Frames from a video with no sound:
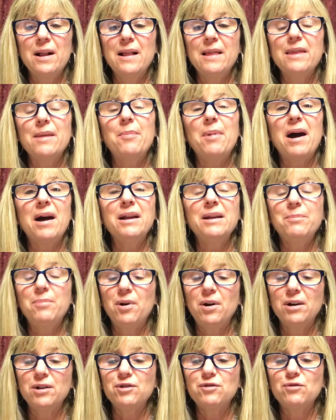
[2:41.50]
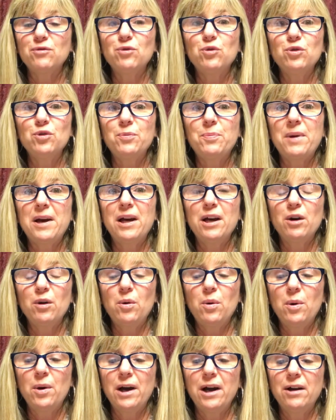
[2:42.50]
The body parts ruled by
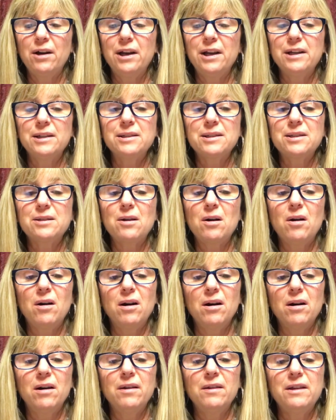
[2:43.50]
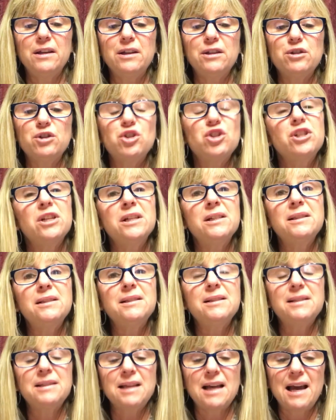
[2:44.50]
Aquarius are the
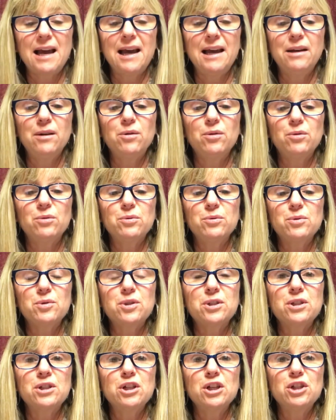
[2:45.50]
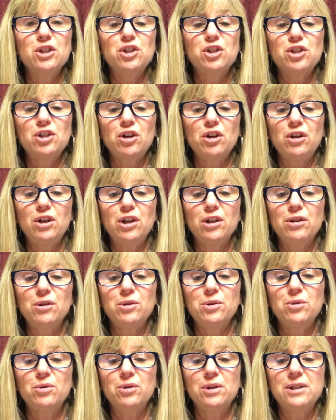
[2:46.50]
shins, ankles,
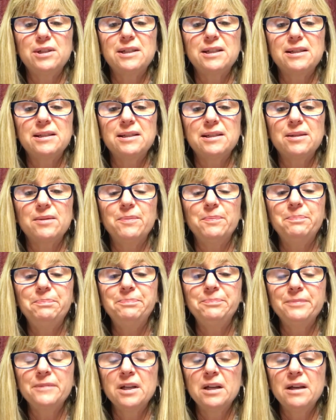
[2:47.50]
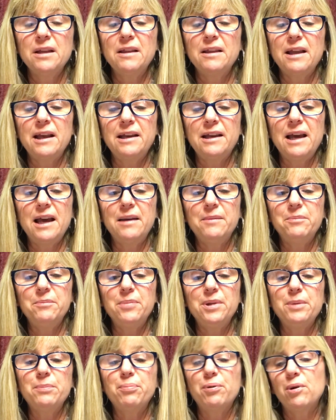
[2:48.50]
circulatory system. They can
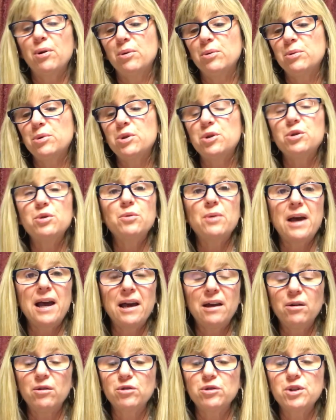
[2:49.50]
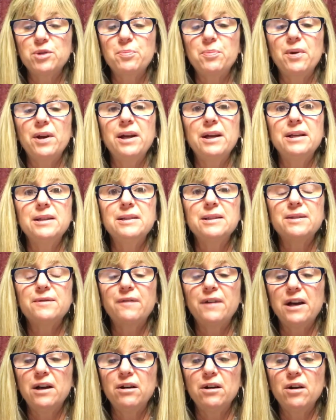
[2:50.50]
be prone to ankle sprains,
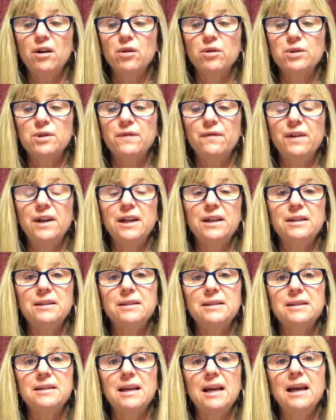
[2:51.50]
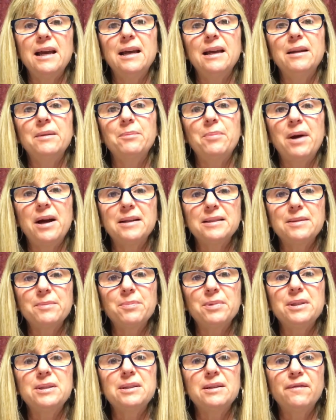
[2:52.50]
varicose veins, and
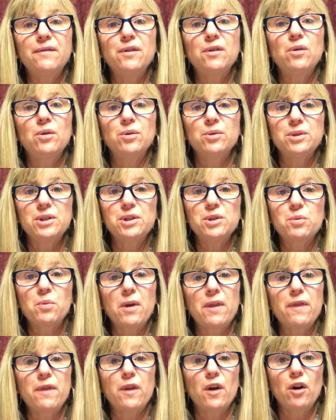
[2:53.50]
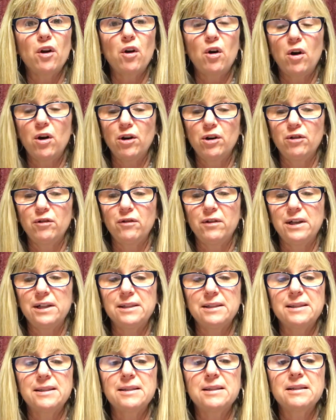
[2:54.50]
possibly difficulties with their
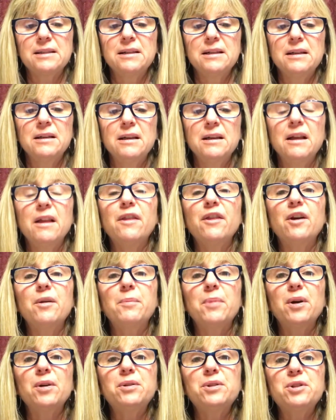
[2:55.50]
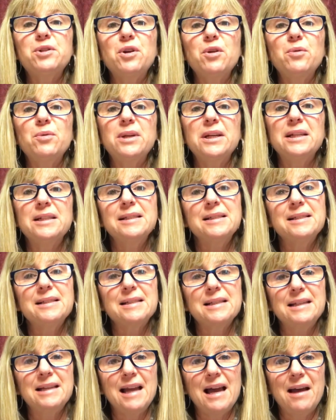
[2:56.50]
arteries. Their birthstone
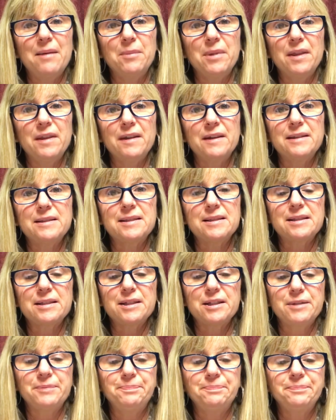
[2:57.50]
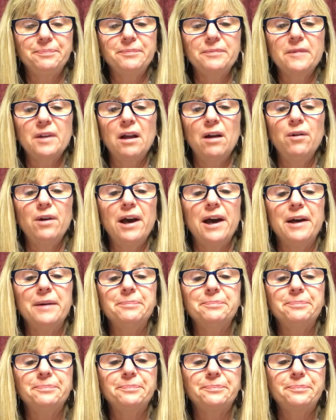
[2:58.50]
is an amethyst. Okay,
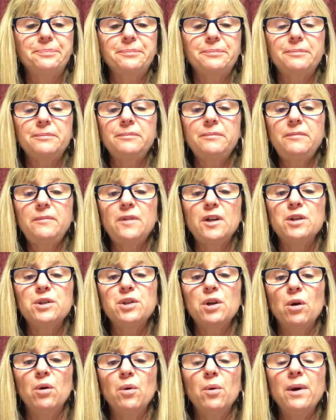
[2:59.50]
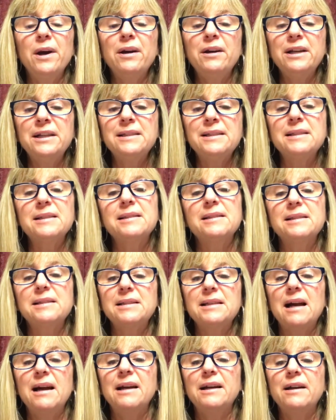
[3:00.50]
so Aquarius is the
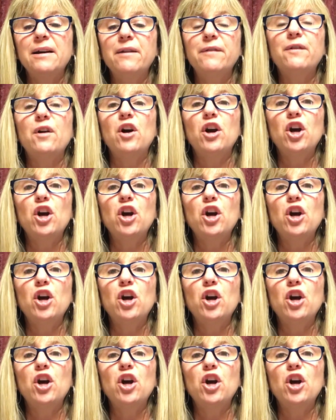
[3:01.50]
sign of our